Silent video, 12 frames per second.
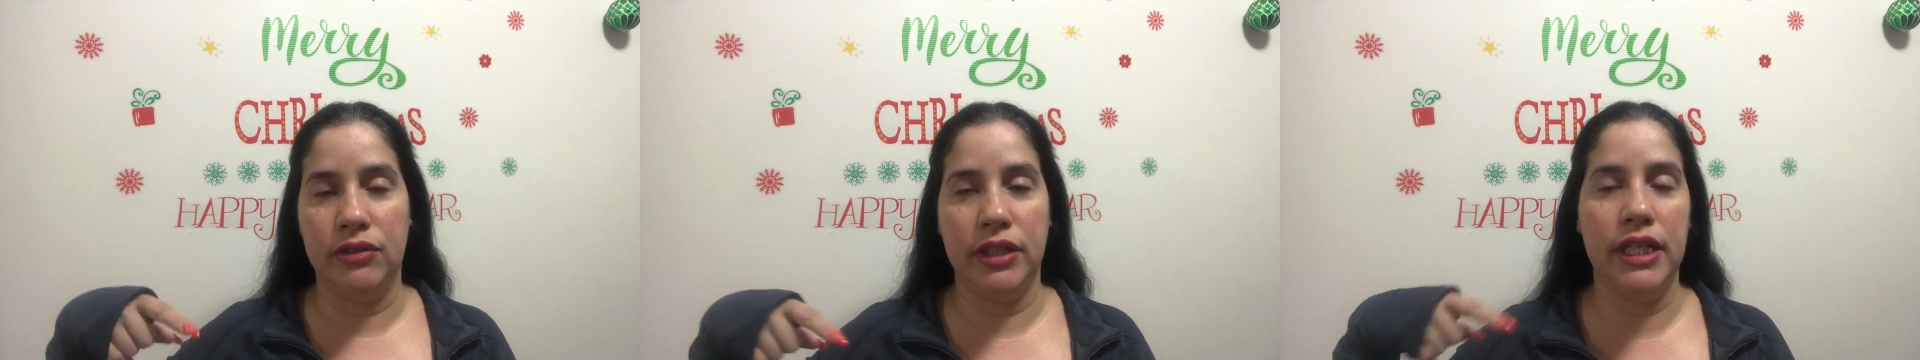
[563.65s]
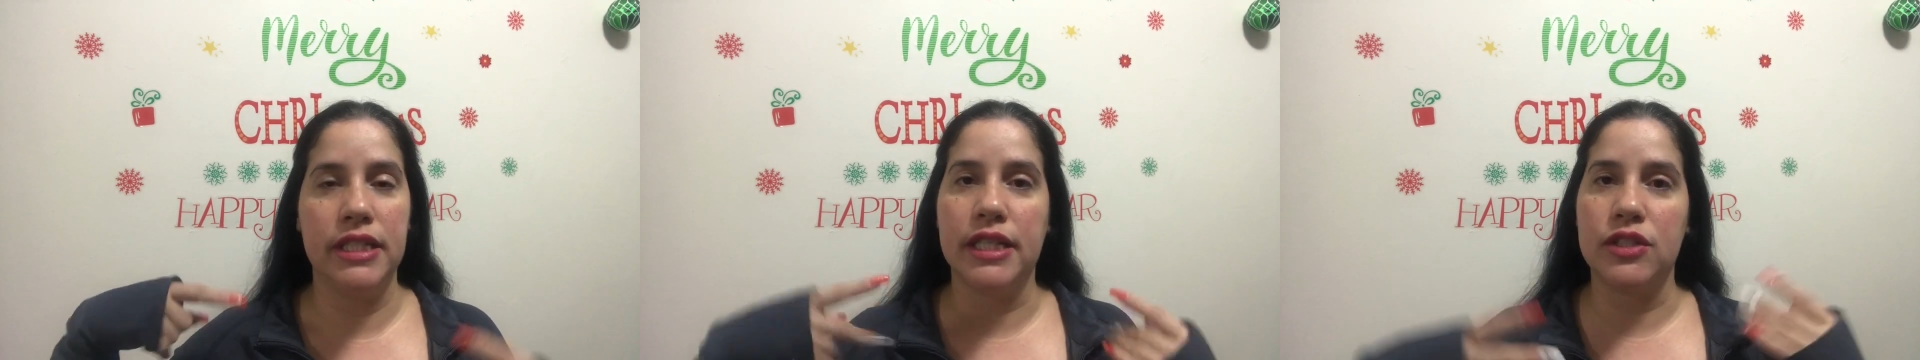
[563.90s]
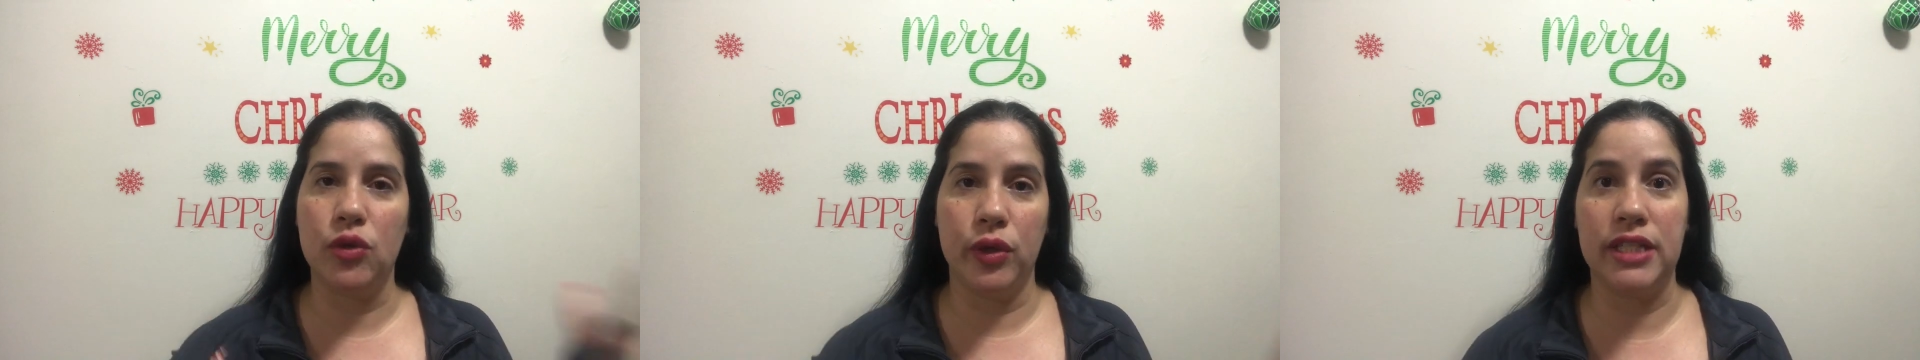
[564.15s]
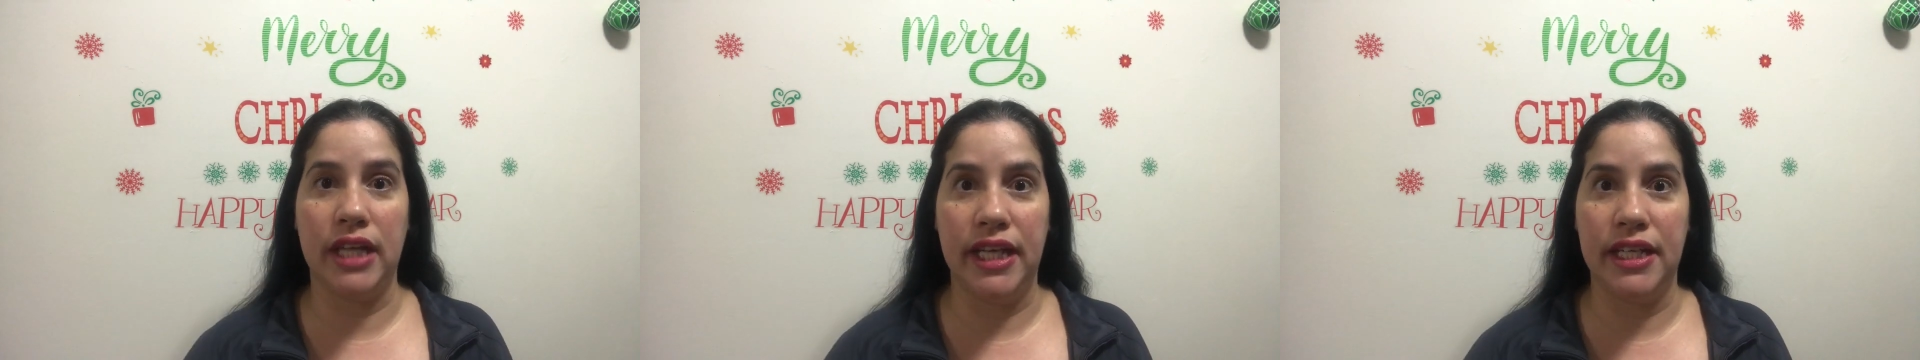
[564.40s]
The kids are so
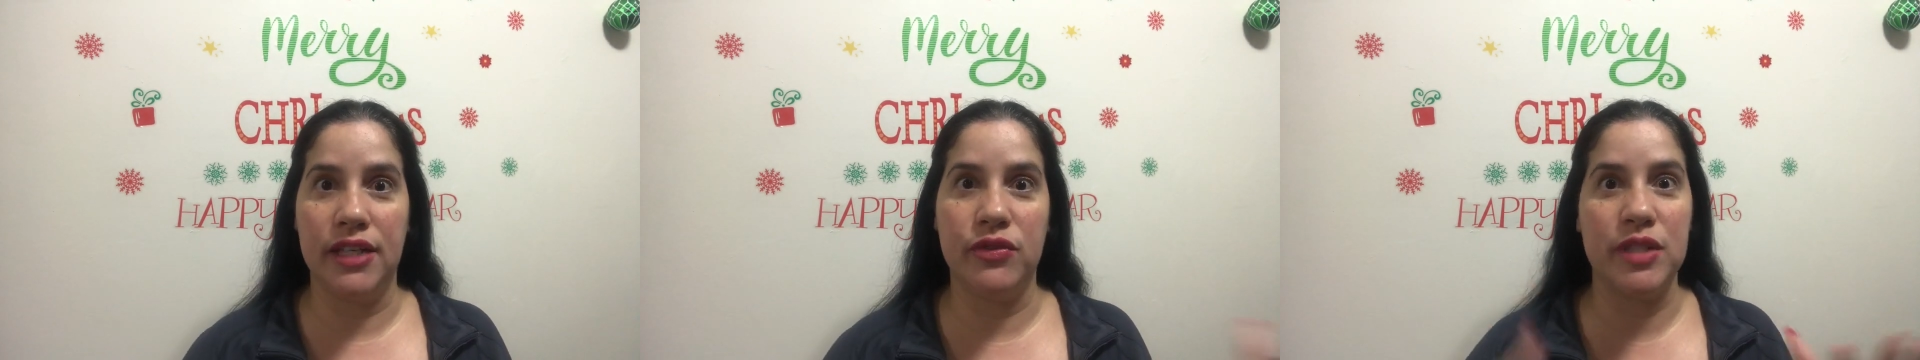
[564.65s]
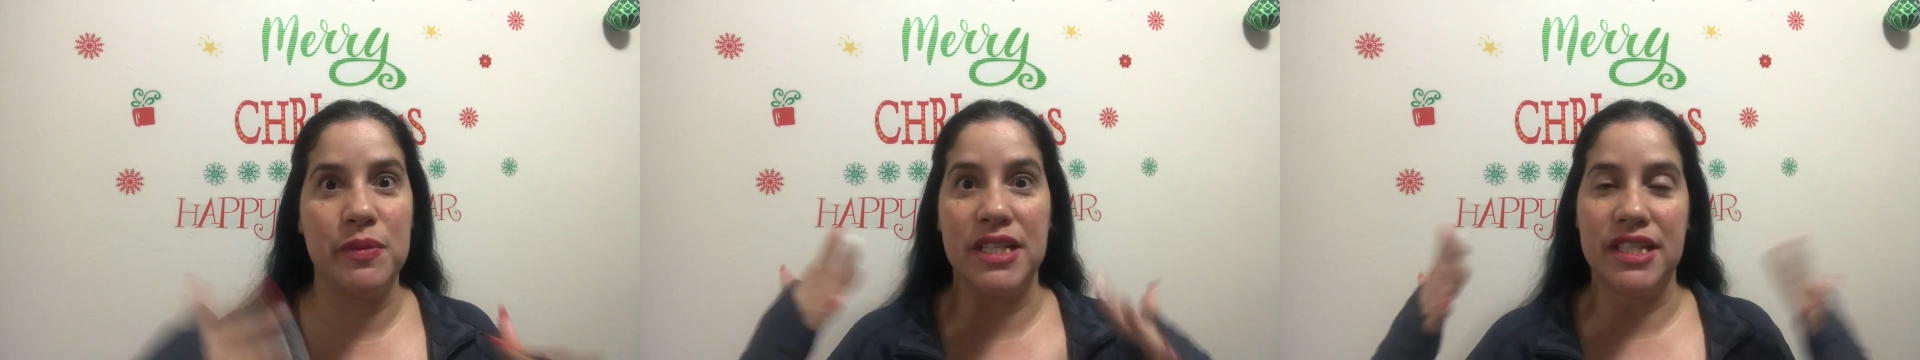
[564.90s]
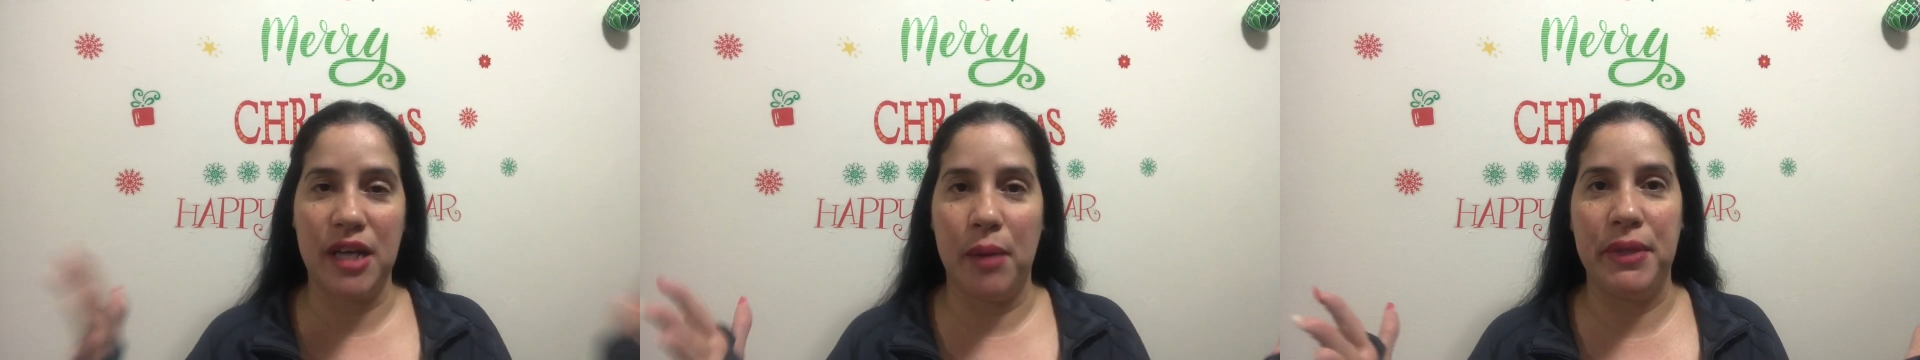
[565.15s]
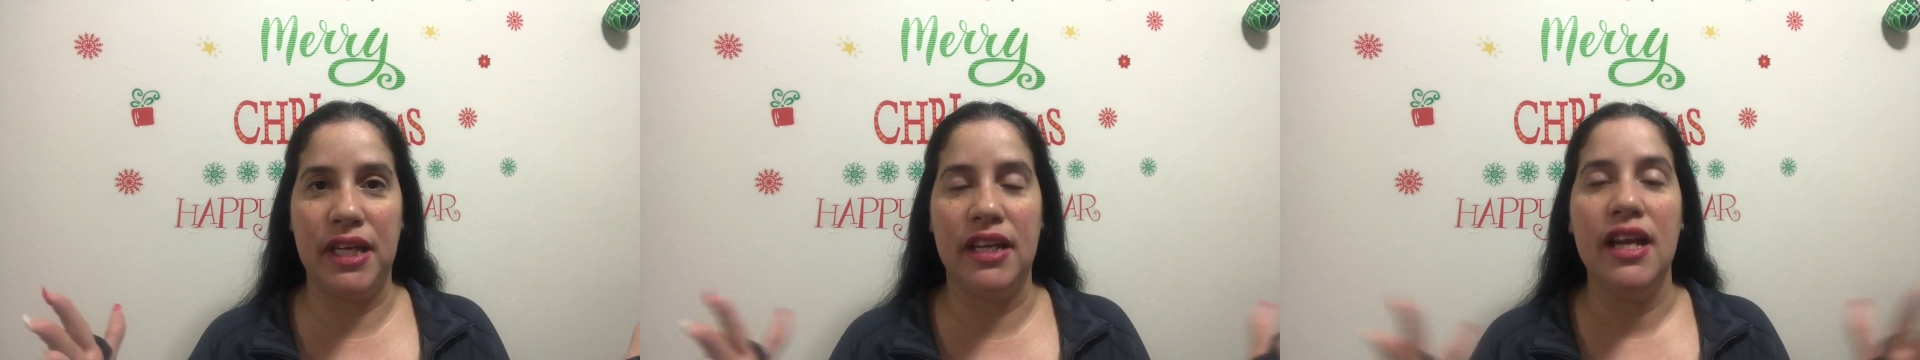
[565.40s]
excited, Christmas is
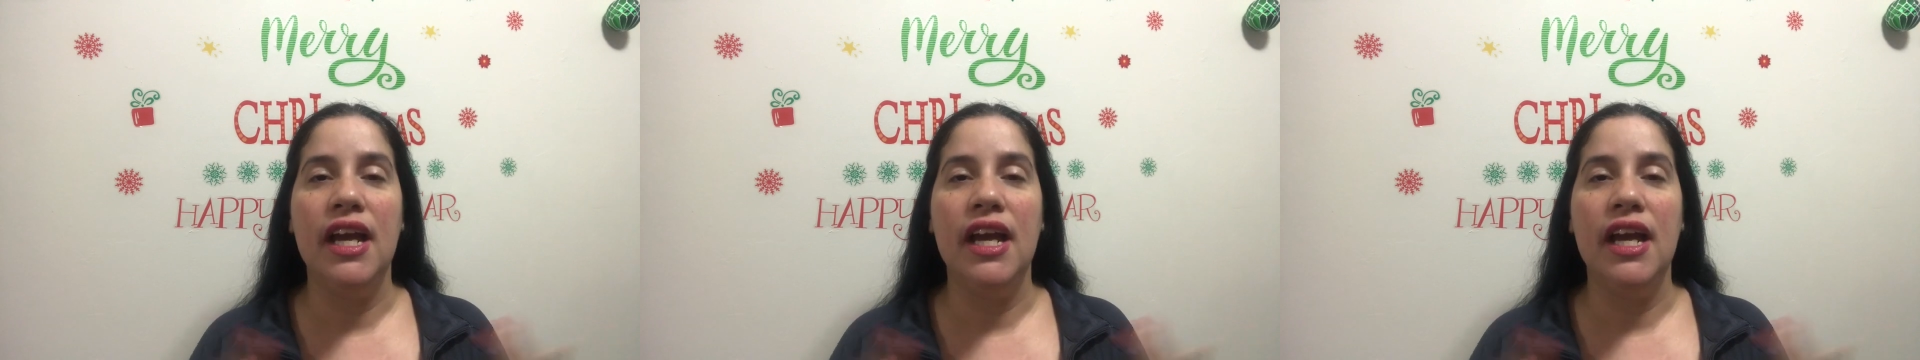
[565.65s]
coming.